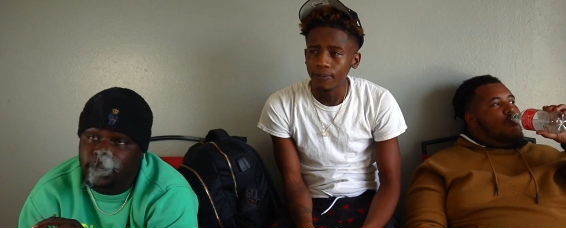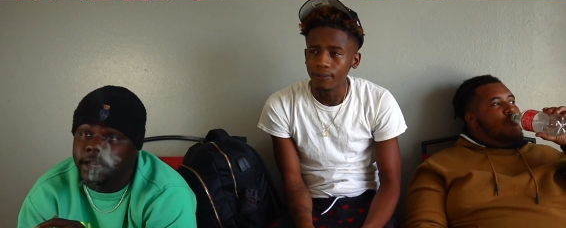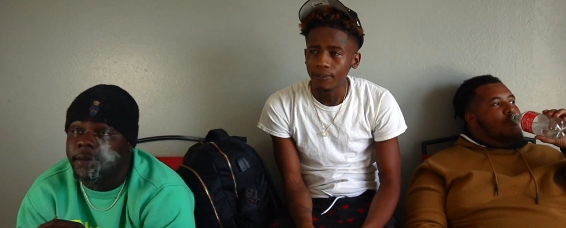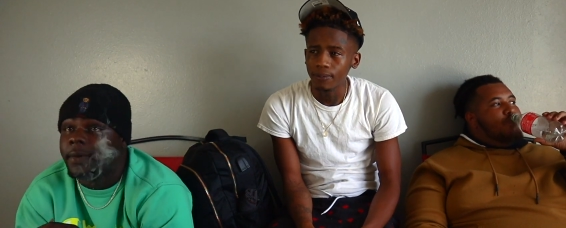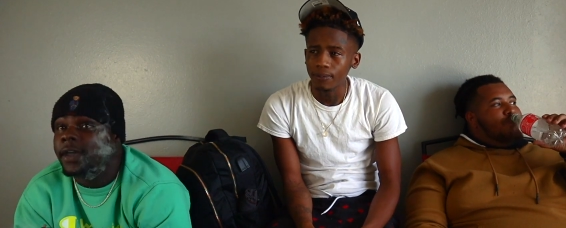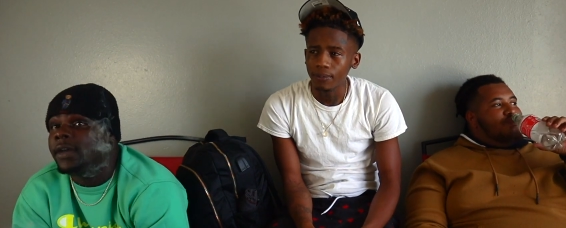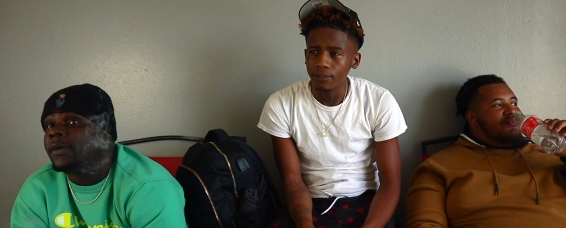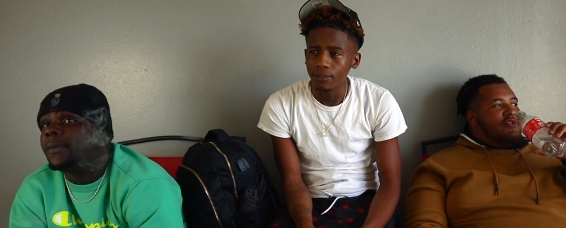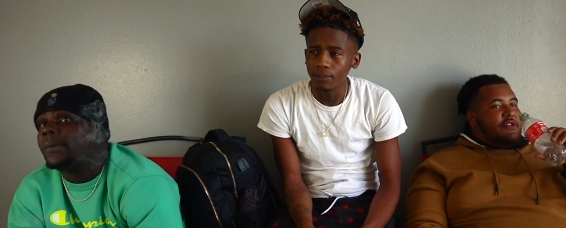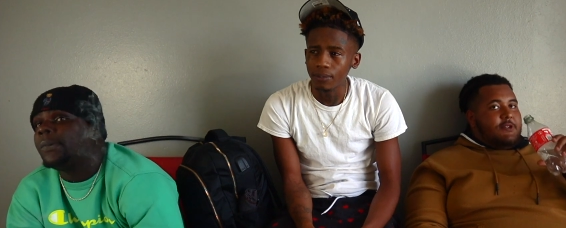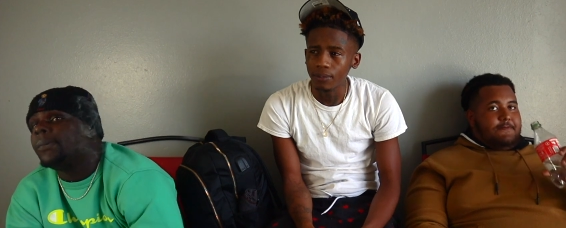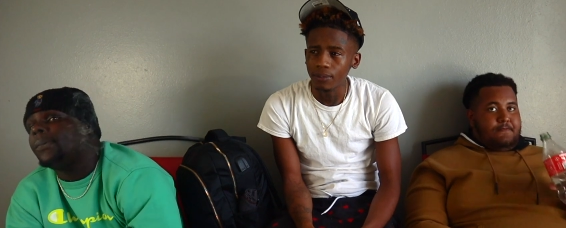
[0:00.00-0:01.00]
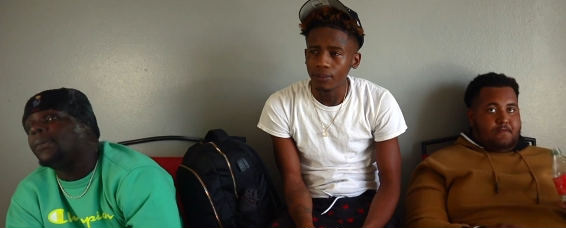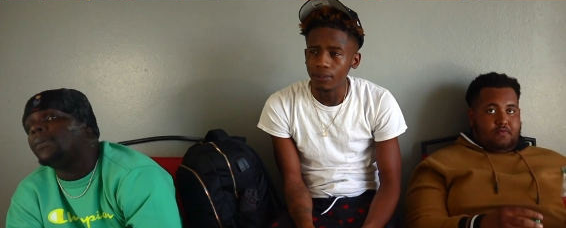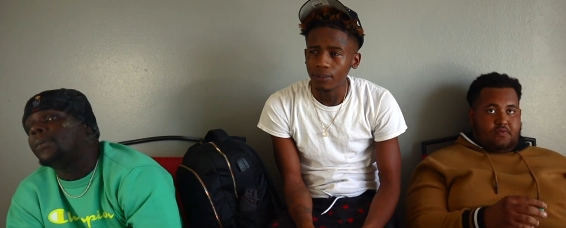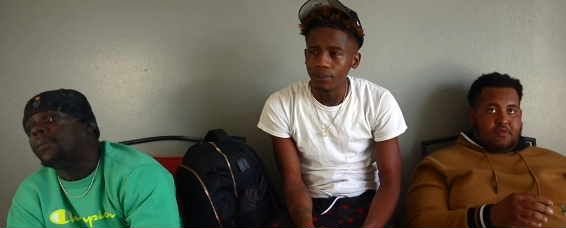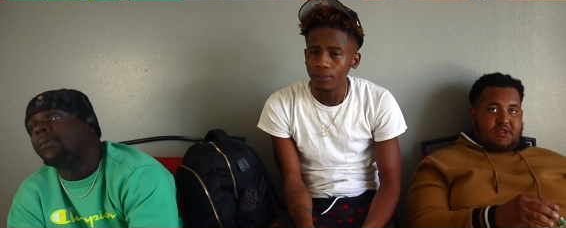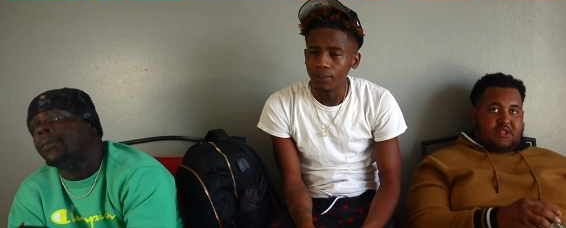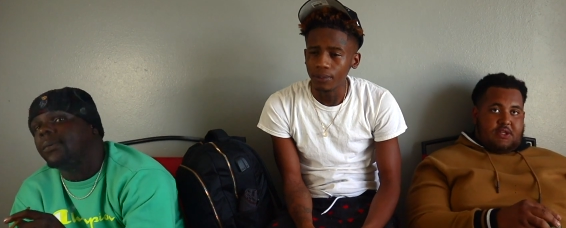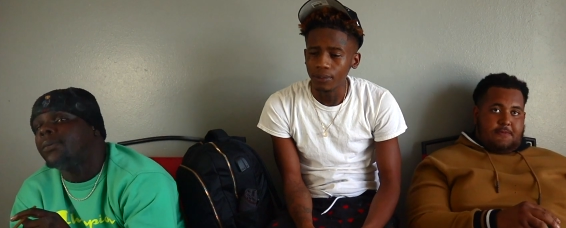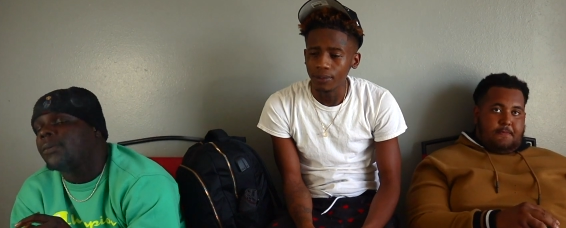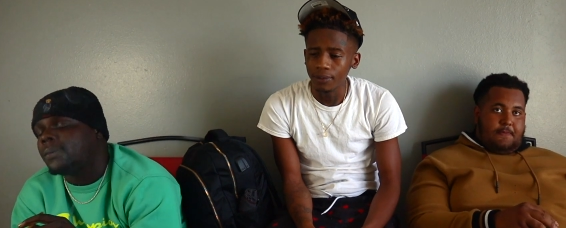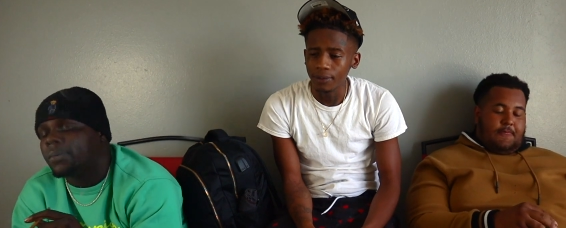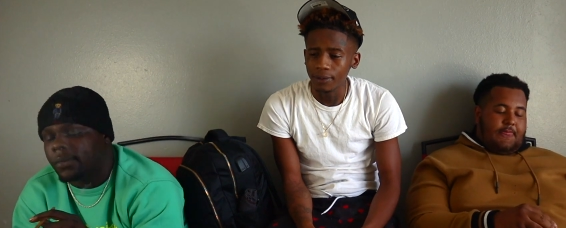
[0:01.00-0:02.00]
Speaker 1: D man. Damn.
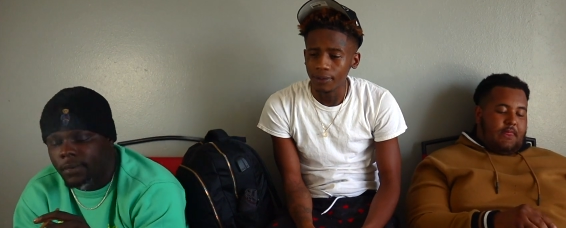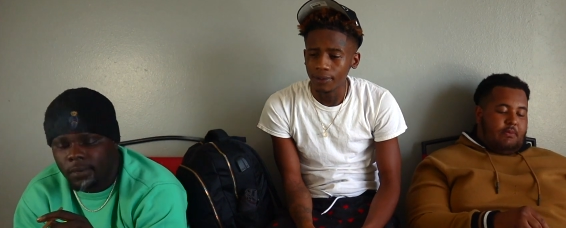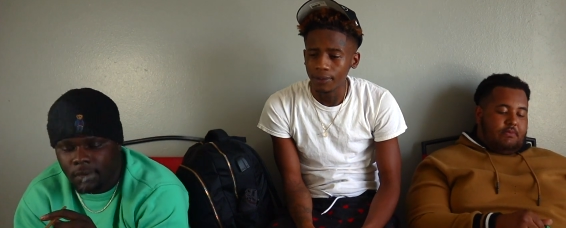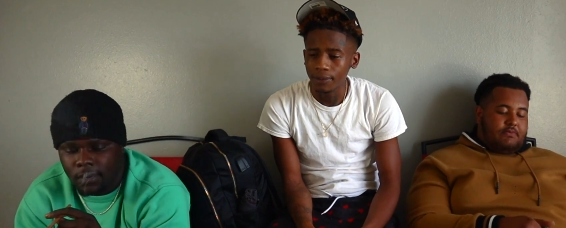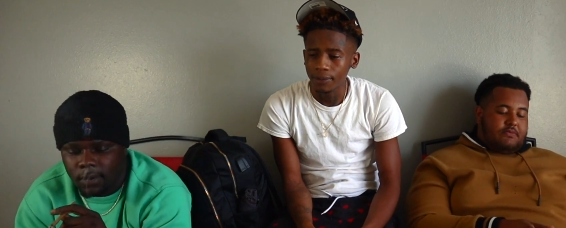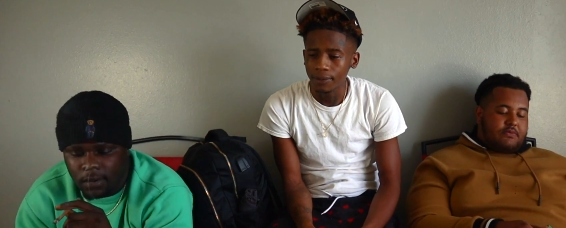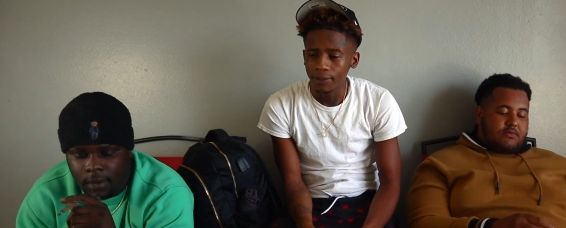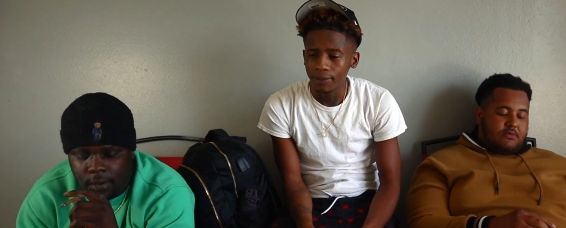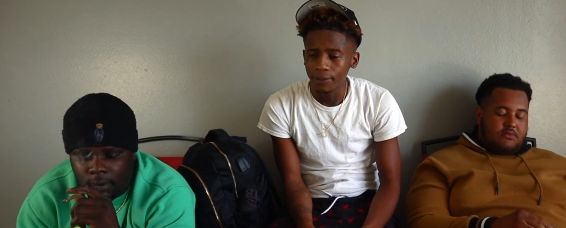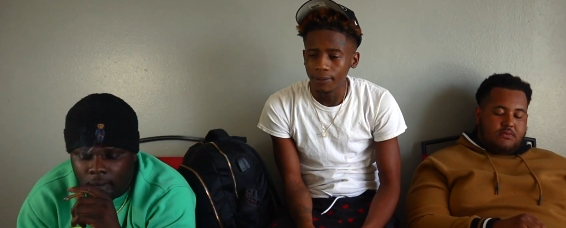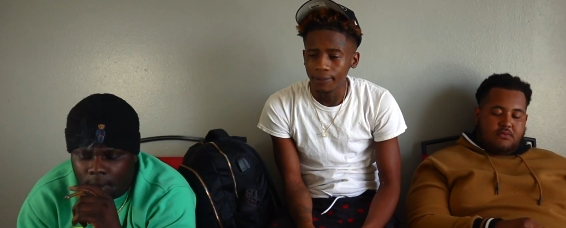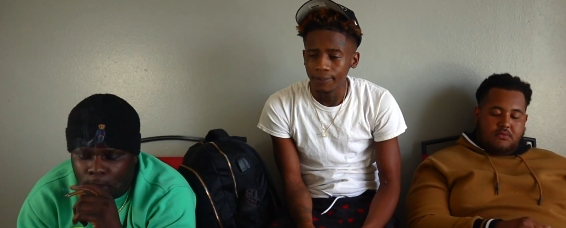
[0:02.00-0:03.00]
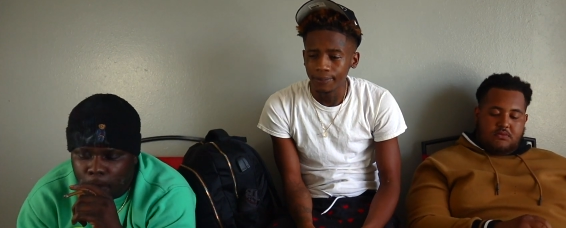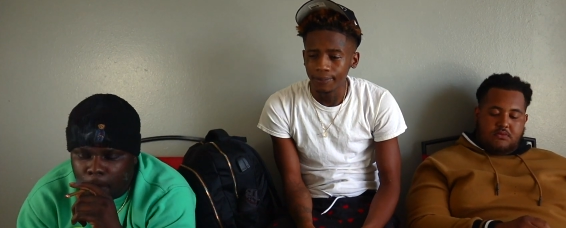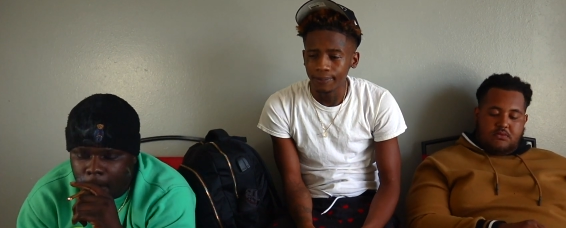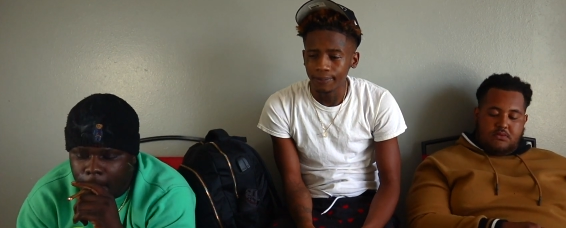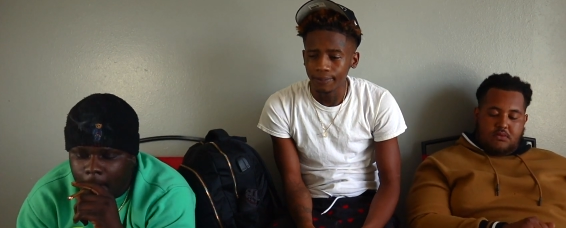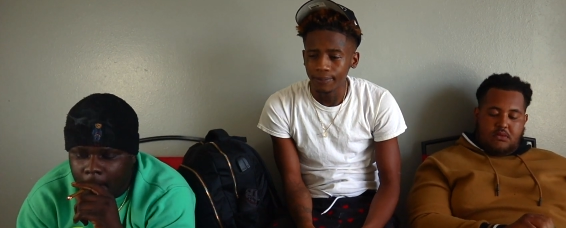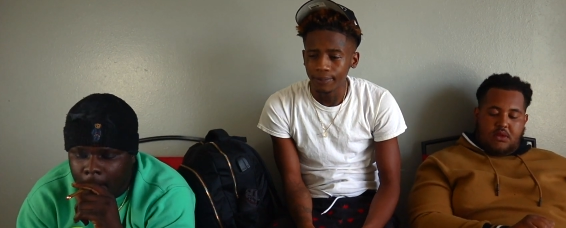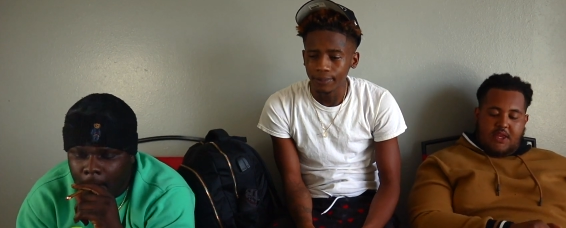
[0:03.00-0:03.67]
Okay. Damn.